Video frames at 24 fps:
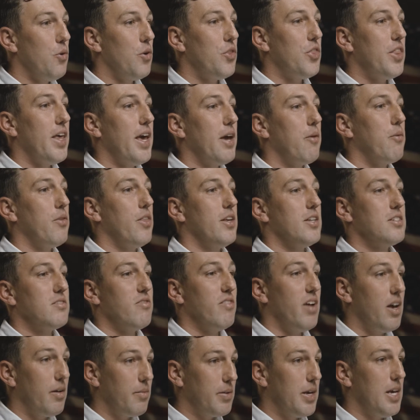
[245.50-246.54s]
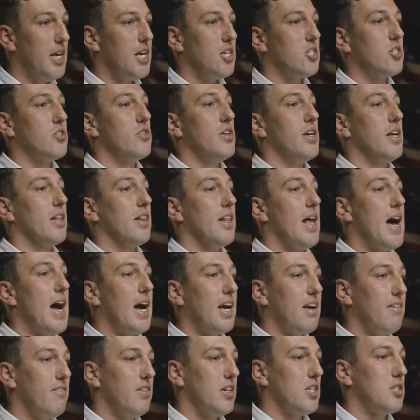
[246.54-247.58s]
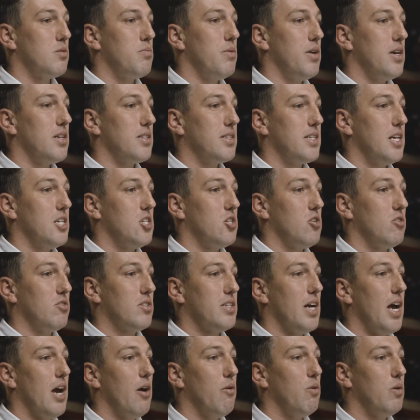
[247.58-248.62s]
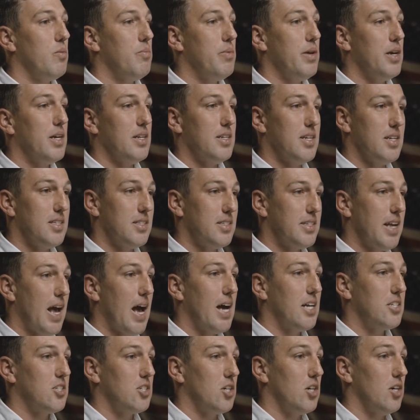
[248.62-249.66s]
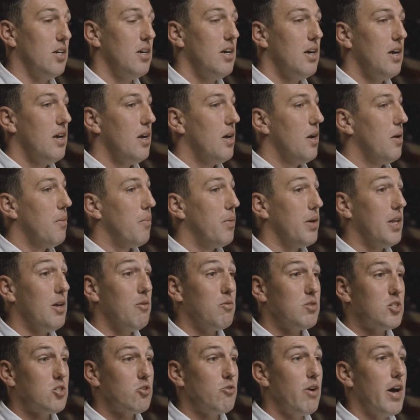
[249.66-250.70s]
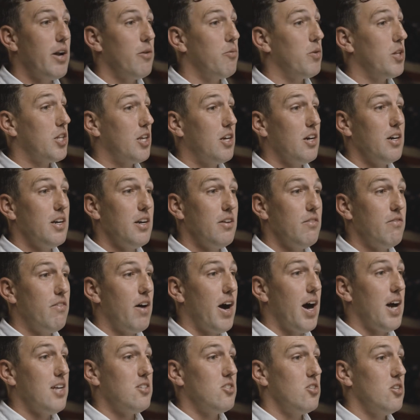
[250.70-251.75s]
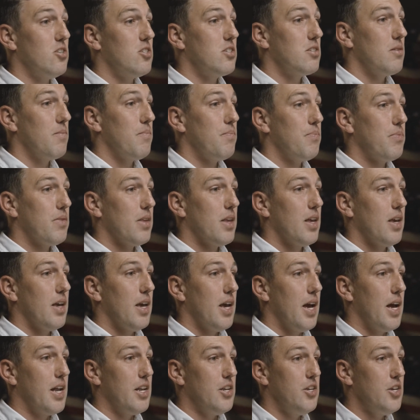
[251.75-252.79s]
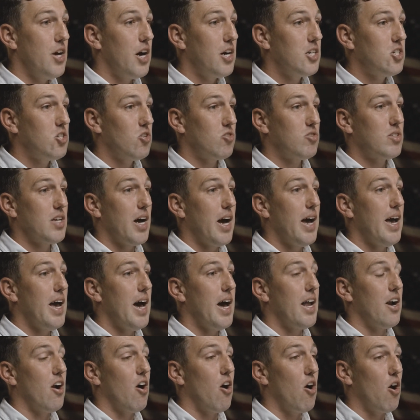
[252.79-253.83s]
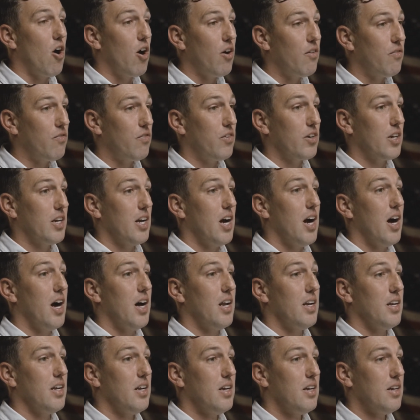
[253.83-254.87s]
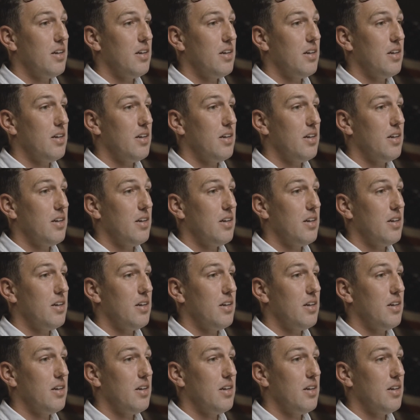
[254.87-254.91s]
would think, with his family history and lack of experience, that Josiah would be a disaster, but he was surrounded with good advisors, and young Josiah had a heart for God.